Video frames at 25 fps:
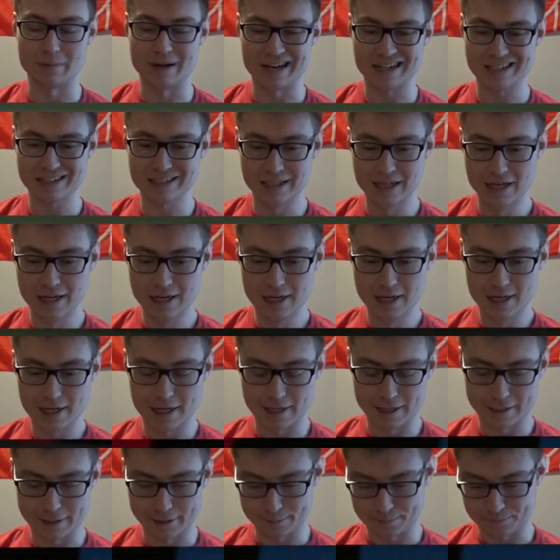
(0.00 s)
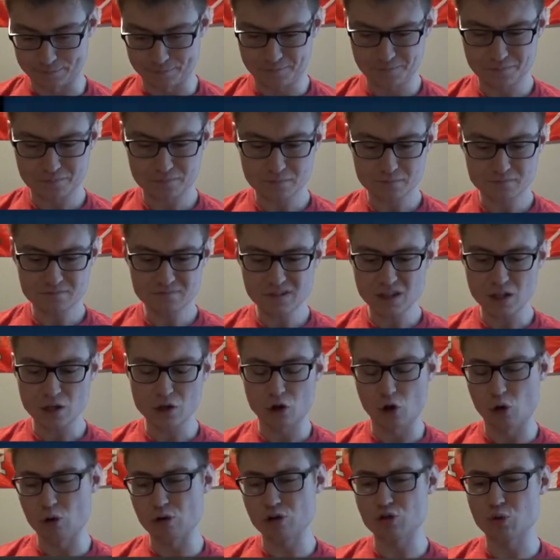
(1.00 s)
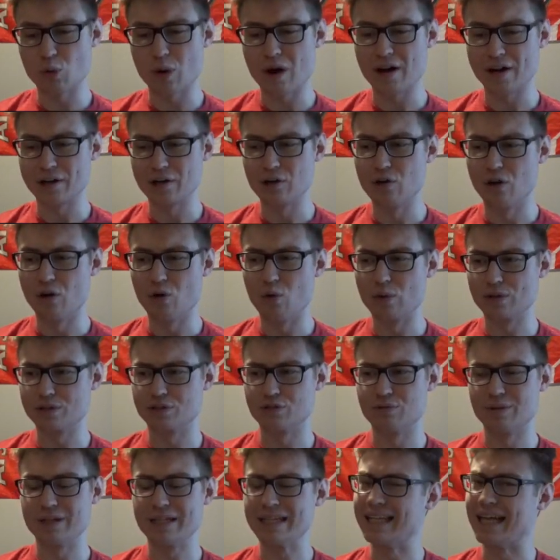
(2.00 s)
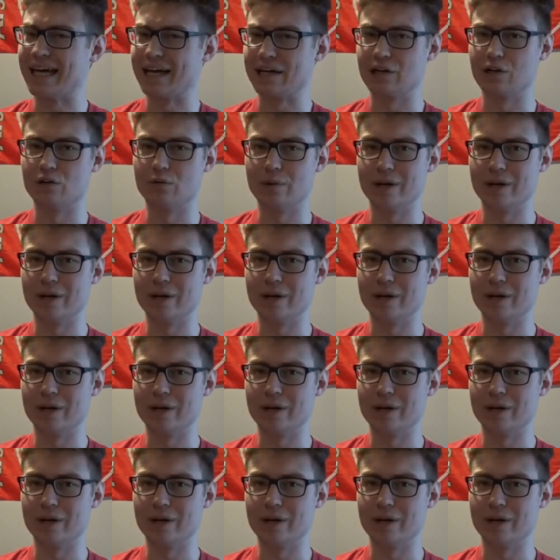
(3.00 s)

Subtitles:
backs. Courtois in goal wasn't really that